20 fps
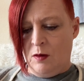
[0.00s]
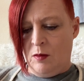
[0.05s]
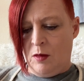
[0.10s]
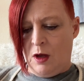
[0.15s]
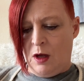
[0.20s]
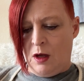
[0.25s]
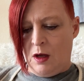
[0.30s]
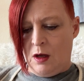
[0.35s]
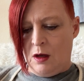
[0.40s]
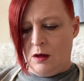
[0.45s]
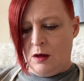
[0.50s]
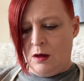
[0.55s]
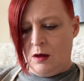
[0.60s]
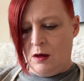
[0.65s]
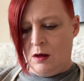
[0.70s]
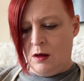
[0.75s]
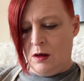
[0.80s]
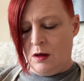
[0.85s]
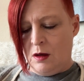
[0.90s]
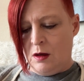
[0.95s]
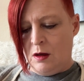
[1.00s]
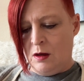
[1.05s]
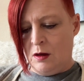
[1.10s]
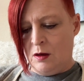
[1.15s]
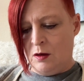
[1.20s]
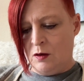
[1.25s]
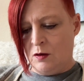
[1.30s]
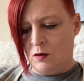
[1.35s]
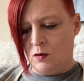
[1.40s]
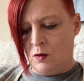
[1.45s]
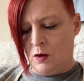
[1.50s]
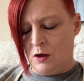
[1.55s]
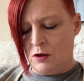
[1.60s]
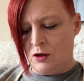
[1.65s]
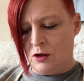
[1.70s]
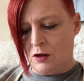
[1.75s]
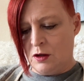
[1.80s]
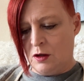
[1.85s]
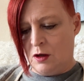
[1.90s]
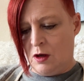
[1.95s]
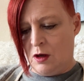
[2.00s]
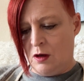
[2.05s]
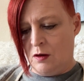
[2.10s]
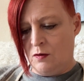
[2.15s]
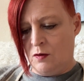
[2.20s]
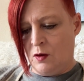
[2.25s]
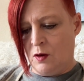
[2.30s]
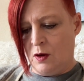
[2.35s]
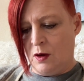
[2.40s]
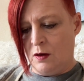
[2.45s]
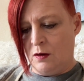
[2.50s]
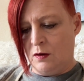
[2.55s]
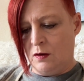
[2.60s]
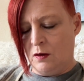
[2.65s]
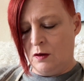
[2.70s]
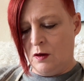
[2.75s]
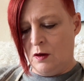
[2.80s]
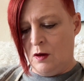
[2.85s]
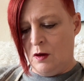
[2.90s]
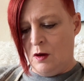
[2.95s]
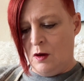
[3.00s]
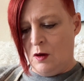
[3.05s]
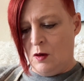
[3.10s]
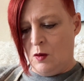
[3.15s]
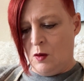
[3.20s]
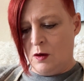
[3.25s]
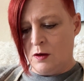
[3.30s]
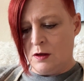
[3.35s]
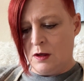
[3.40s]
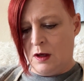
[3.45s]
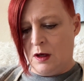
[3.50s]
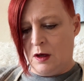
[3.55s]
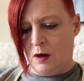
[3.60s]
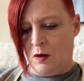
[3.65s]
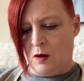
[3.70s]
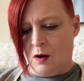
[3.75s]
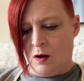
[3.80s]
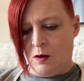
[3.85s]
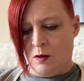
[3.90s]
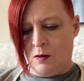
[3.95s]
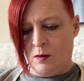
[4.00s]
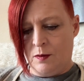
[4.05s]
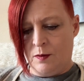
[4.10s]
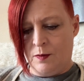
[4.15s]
man in those Russian convoys was a hero.